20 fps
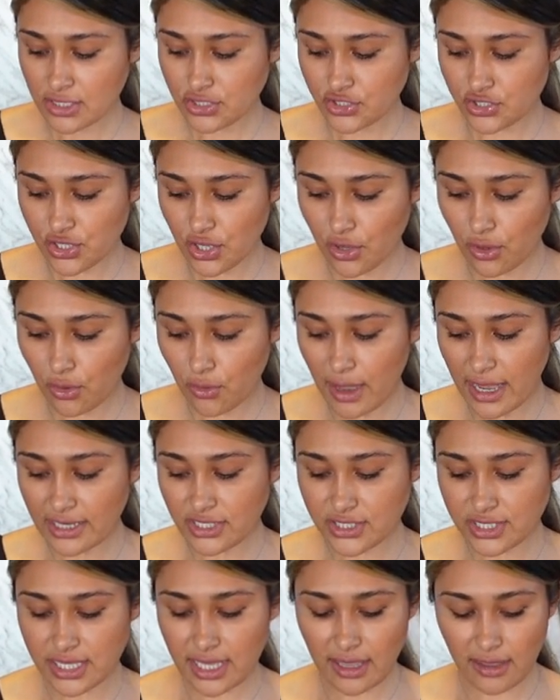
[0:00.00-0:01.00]
So I
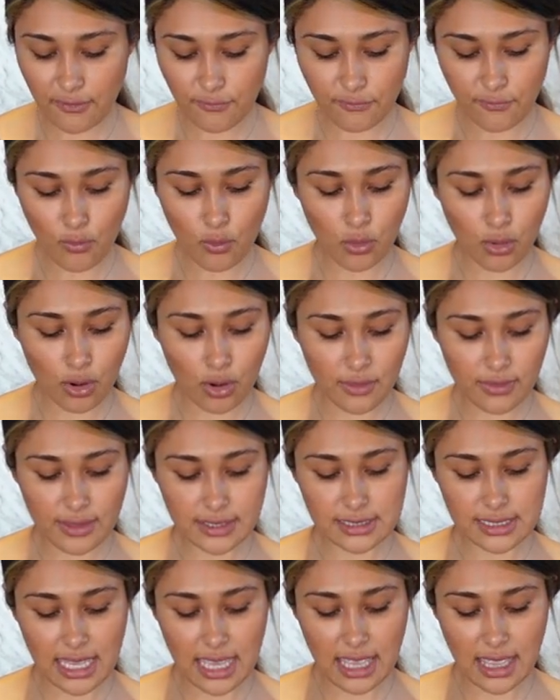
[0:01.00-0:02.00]
just think for the
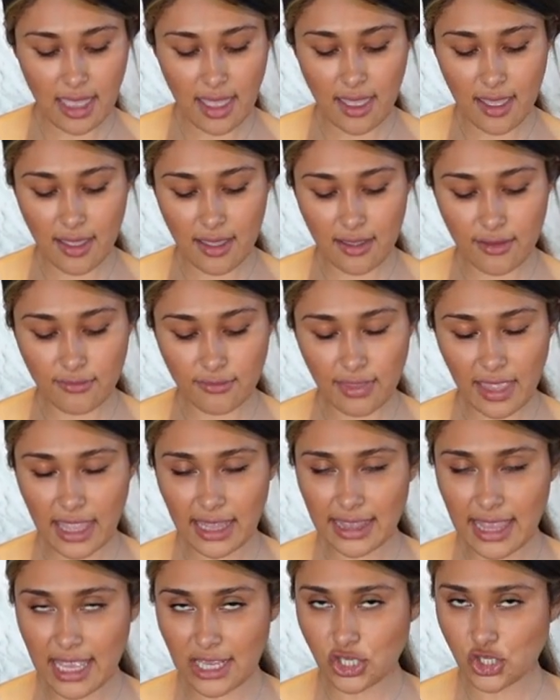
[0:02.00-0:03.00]
sake of
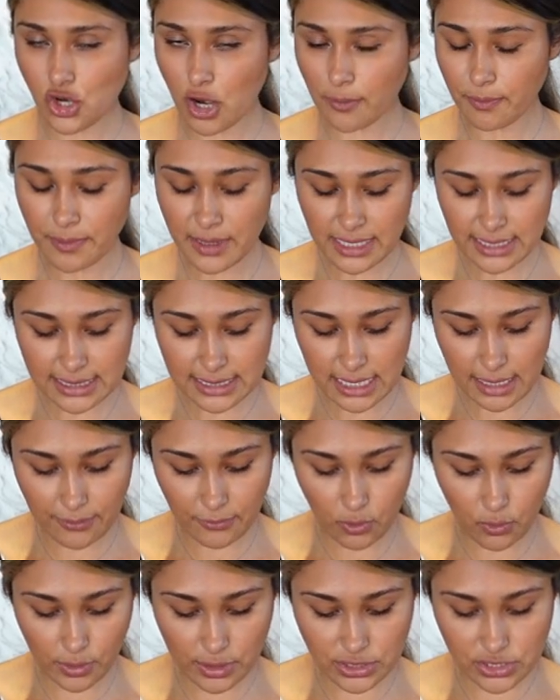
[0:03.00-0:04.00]
like that sharpness,
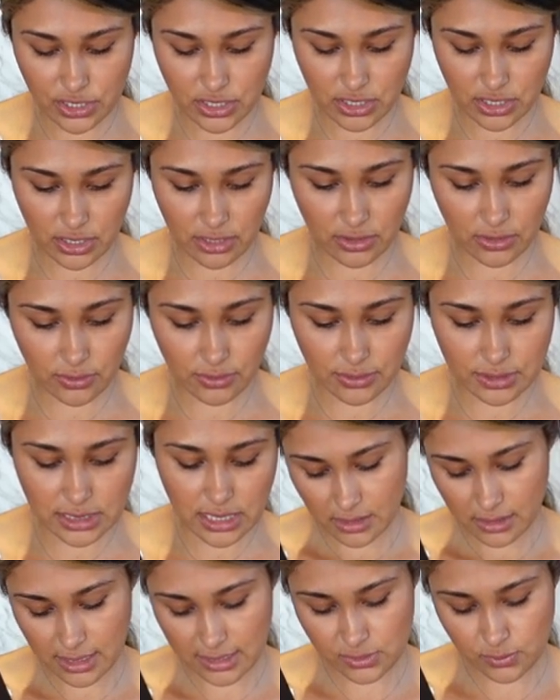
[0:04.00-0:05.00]
I'm going to use
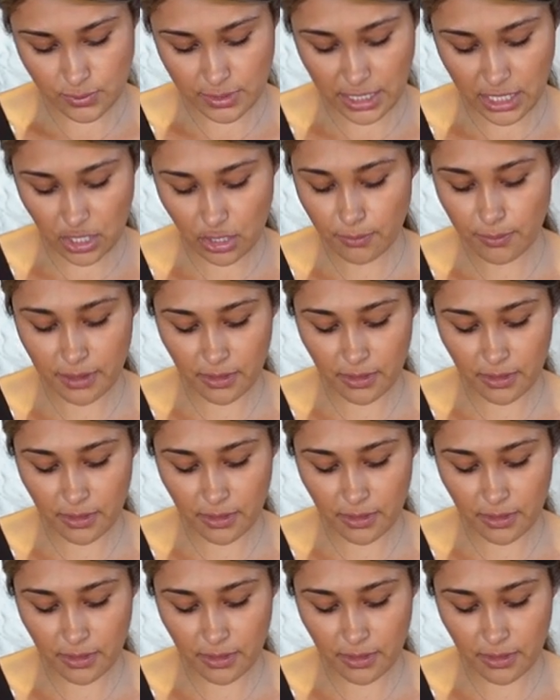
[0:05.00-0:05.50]
this one here.